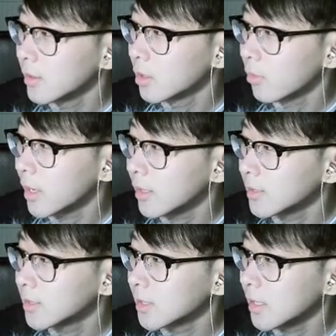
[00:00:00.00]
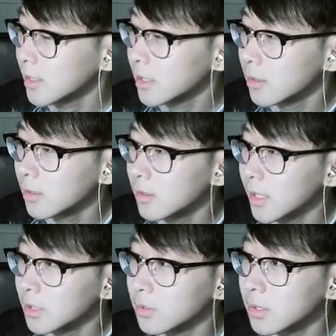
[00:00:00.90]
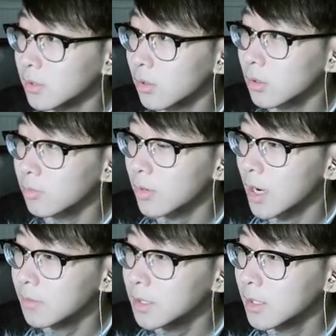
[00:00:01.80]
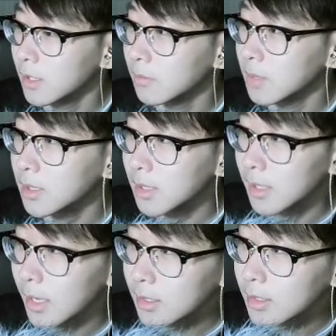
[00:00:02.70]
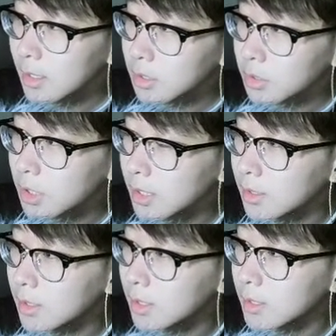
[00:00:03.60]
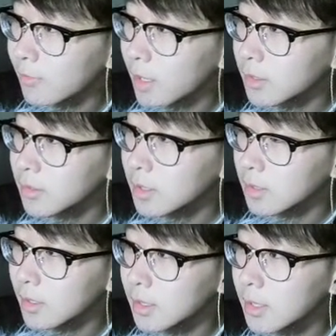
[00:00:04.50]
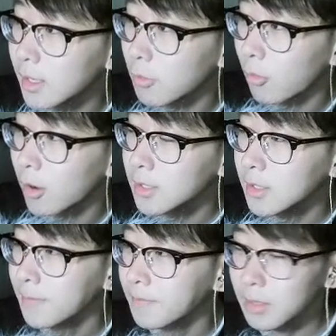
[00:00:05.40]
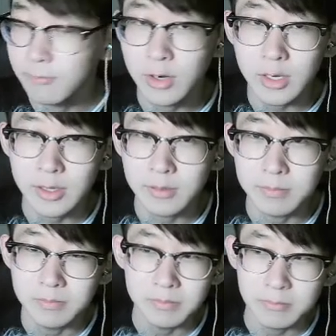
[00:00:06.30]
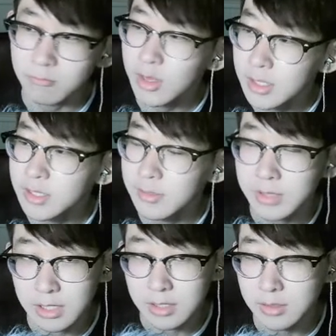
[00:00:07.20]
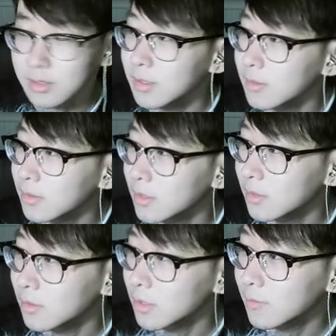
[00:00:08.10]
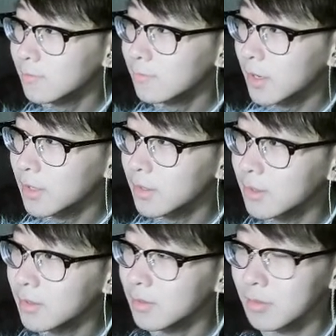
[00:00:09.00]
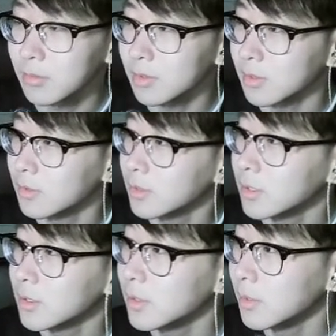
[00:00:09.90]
the way it's set here and using local params means that I can actually change these values into anything I want very relatively easily. Just find the number and just